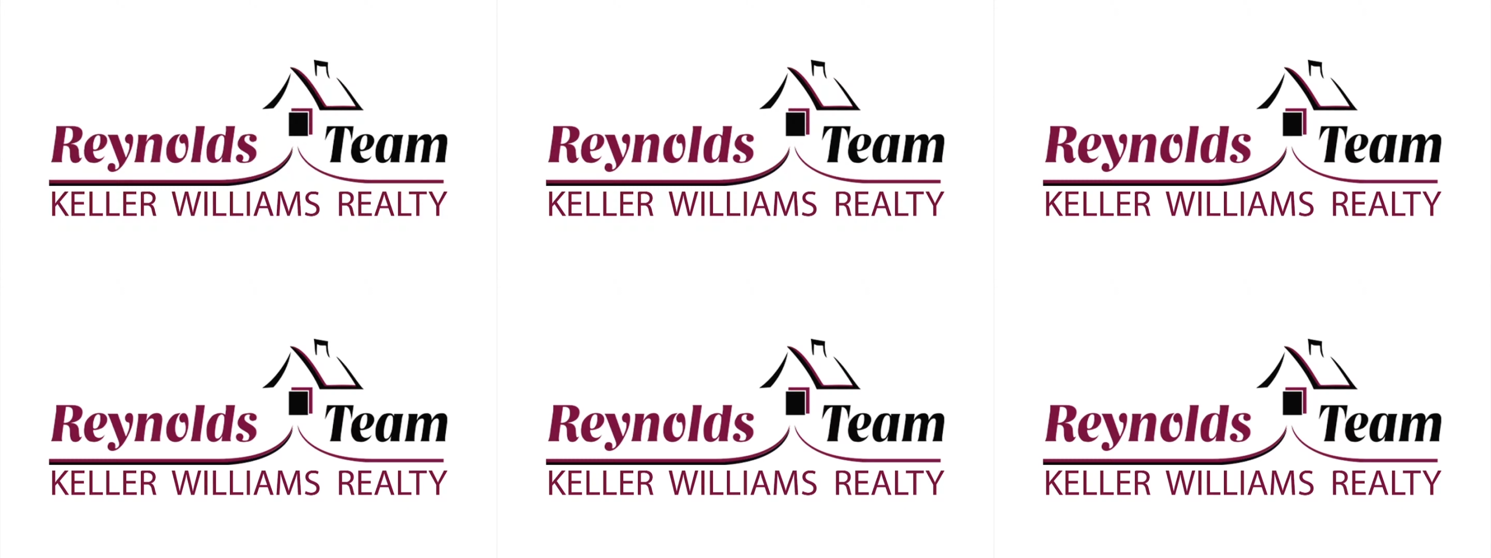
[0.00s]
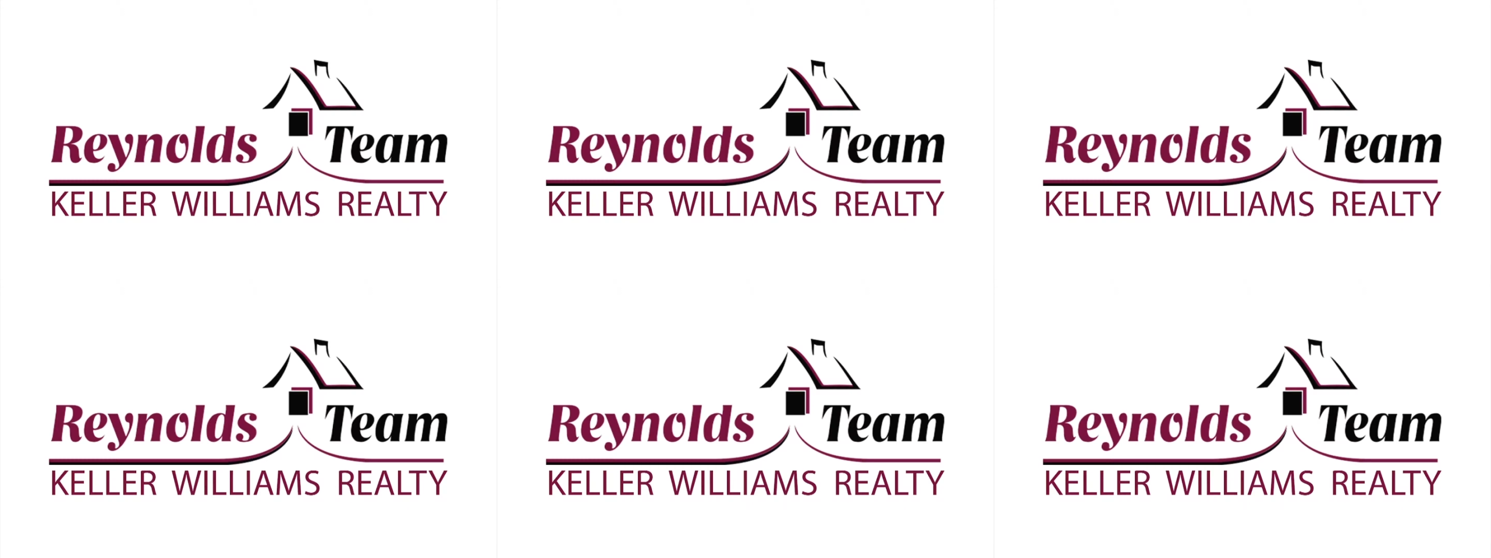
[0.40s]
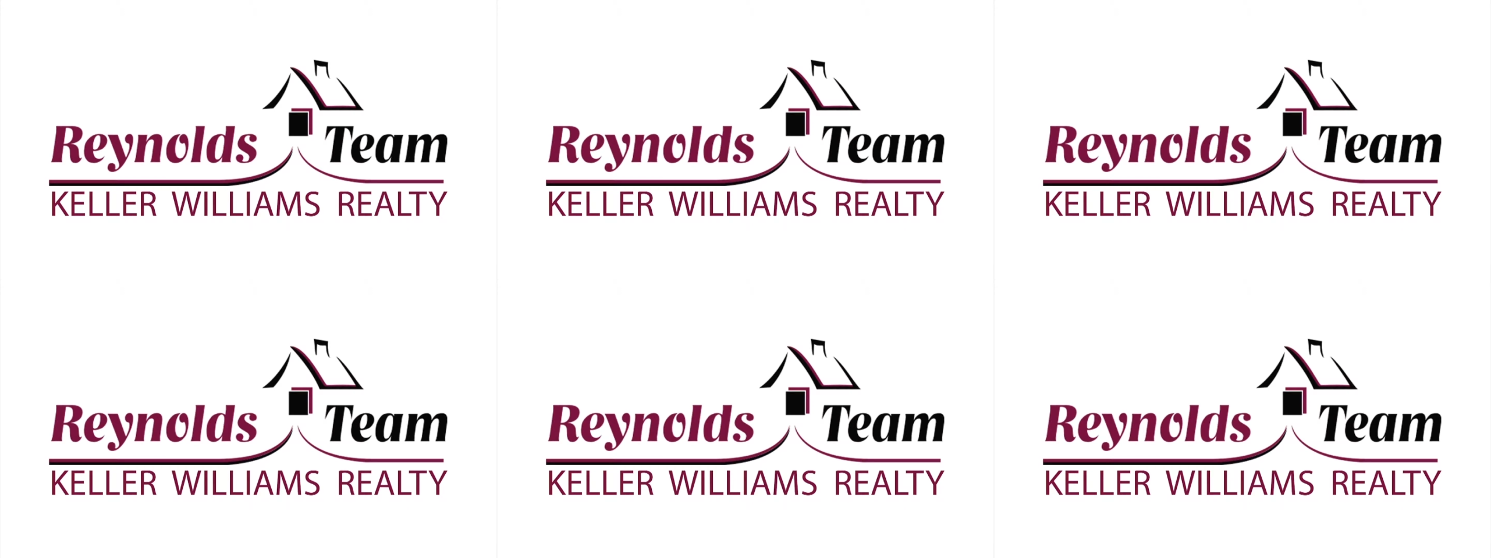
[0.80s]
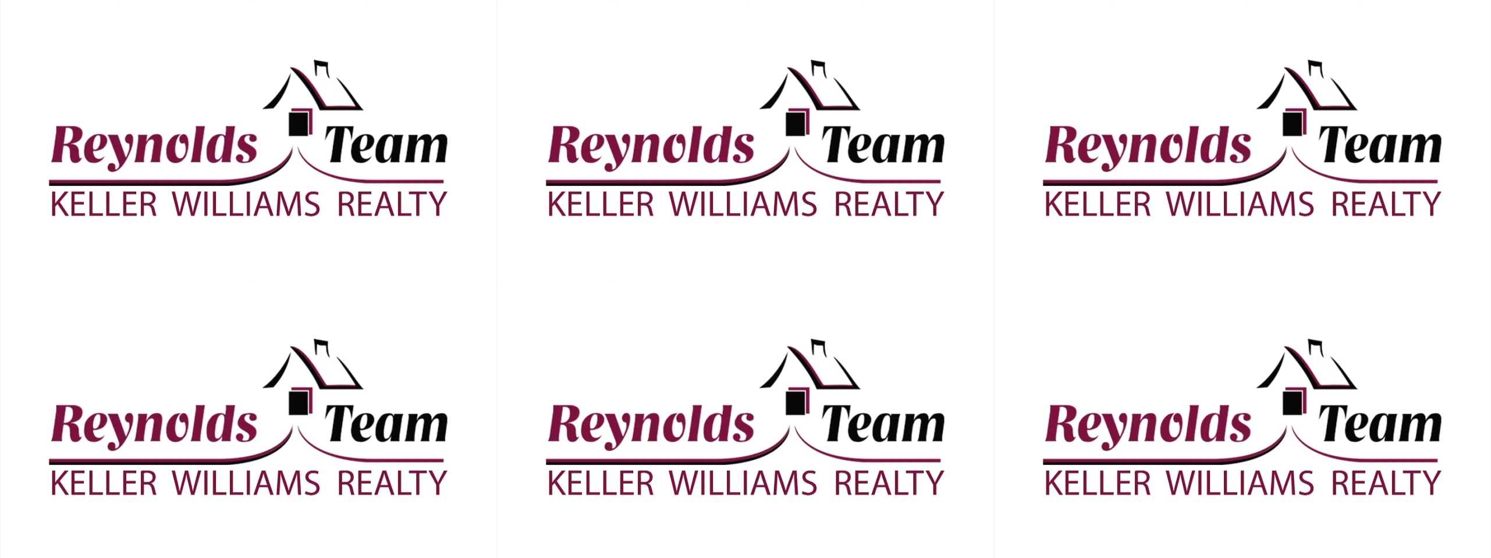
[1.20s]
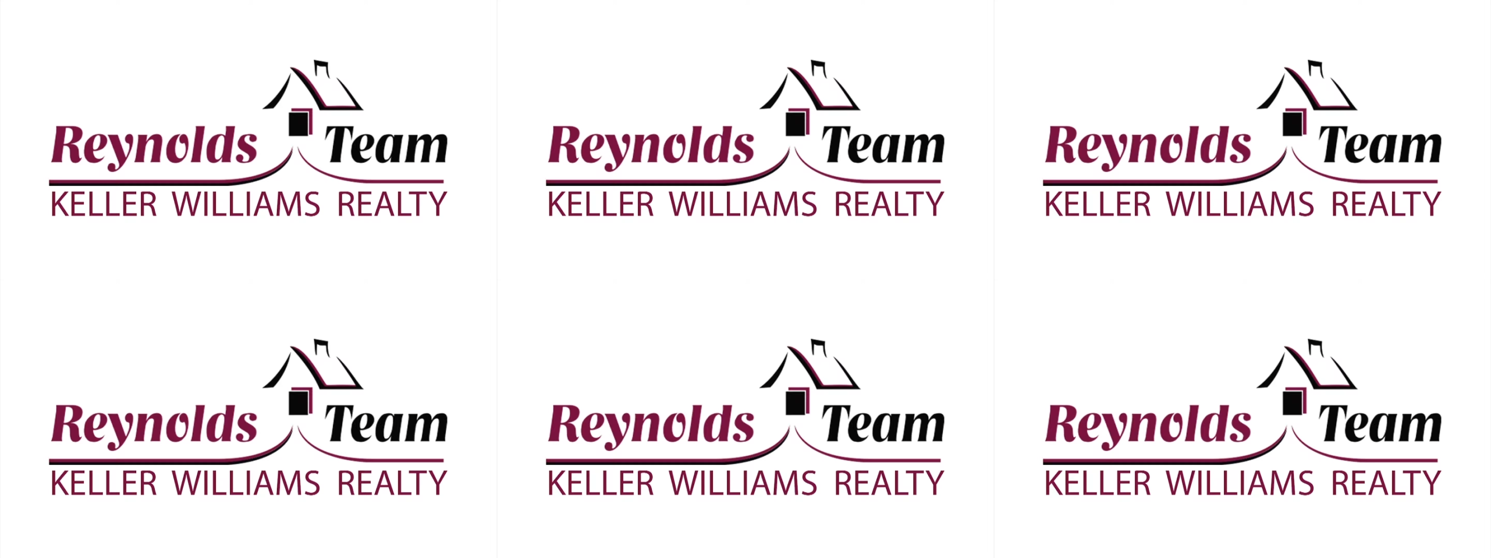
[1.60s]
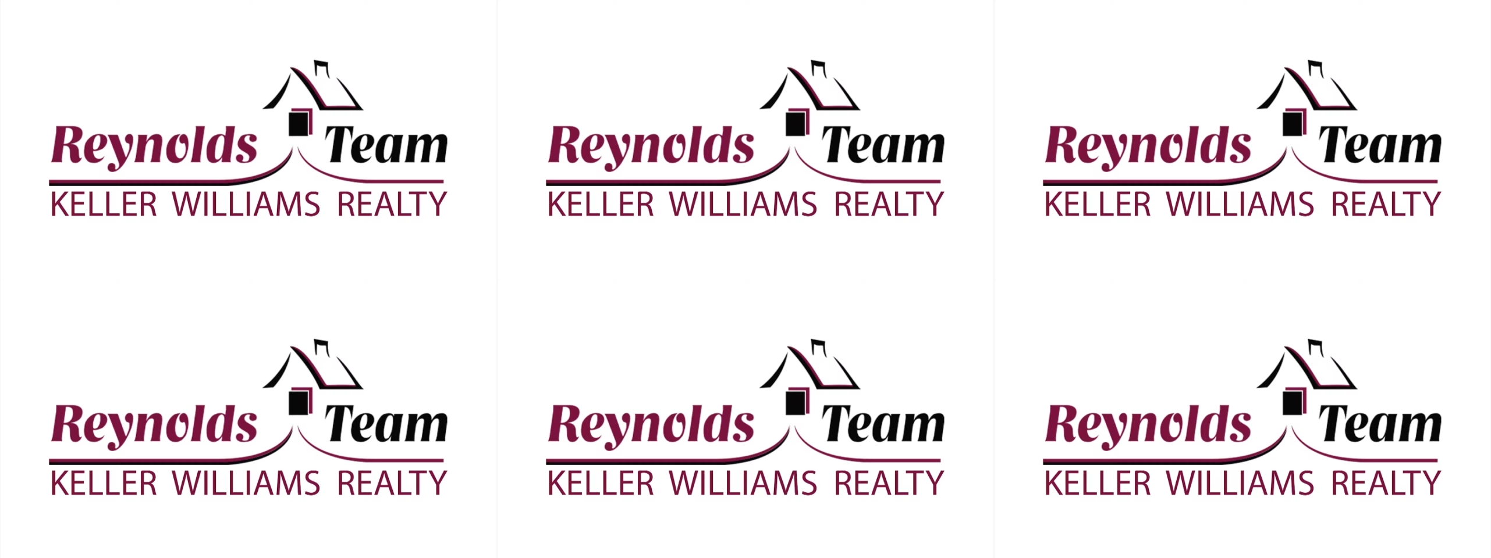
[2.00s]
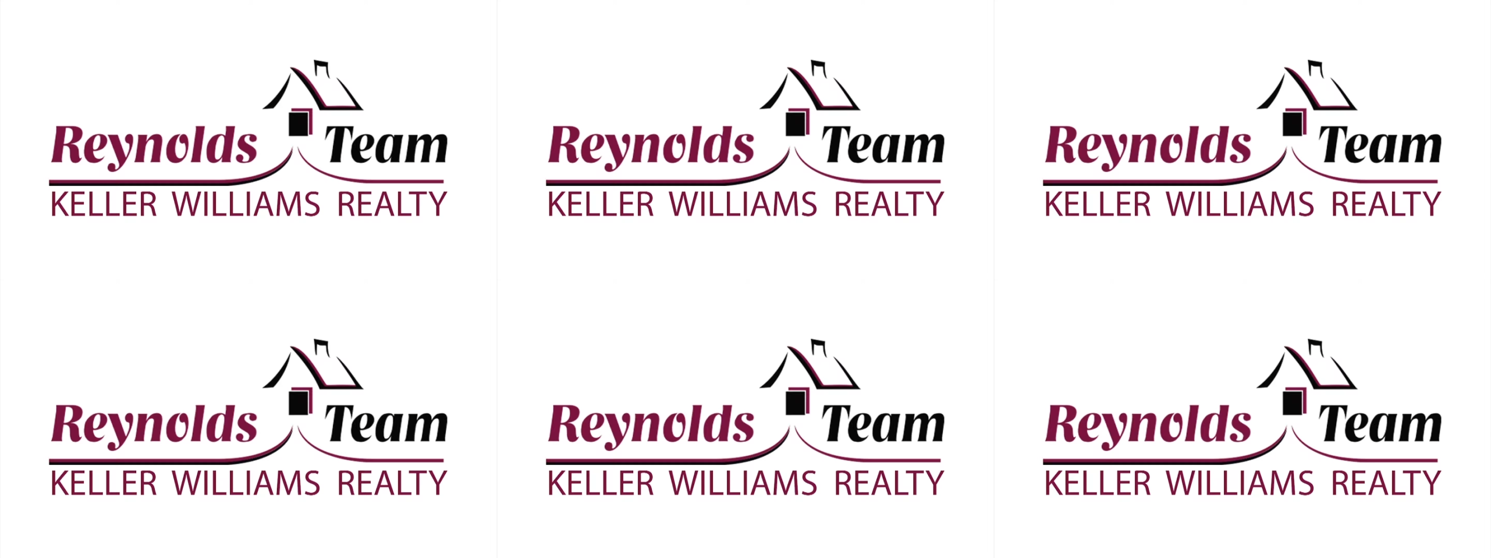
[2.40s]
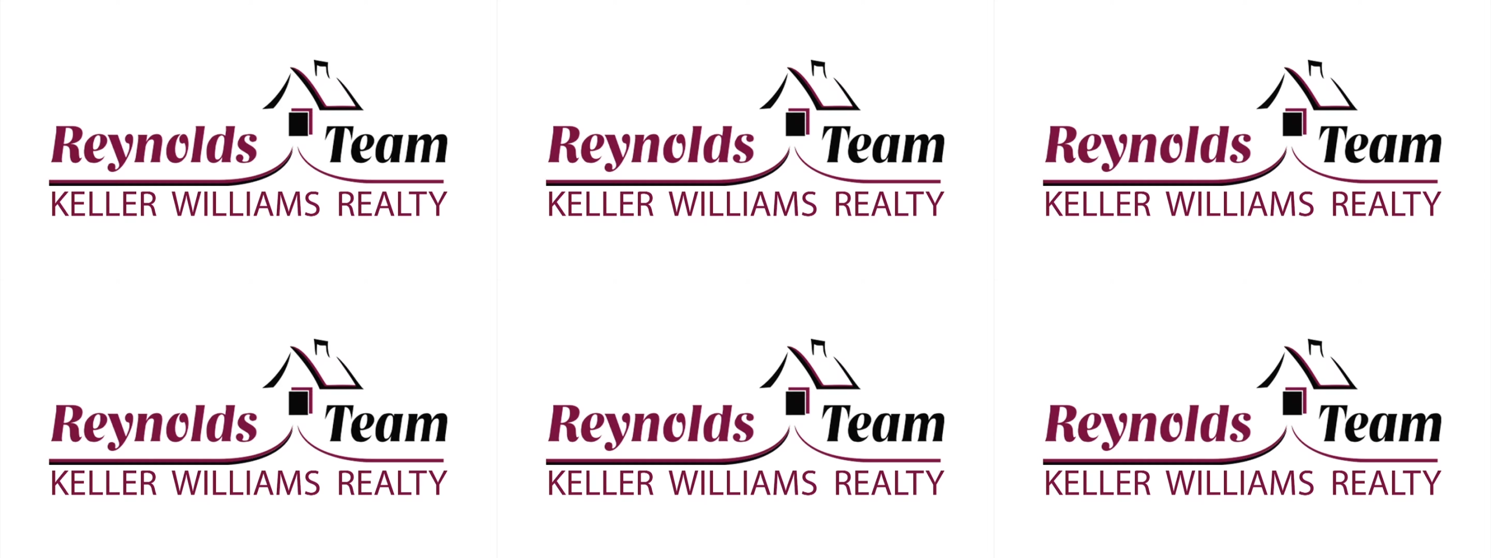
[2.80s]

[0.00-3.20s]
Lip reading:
(no speaker visible)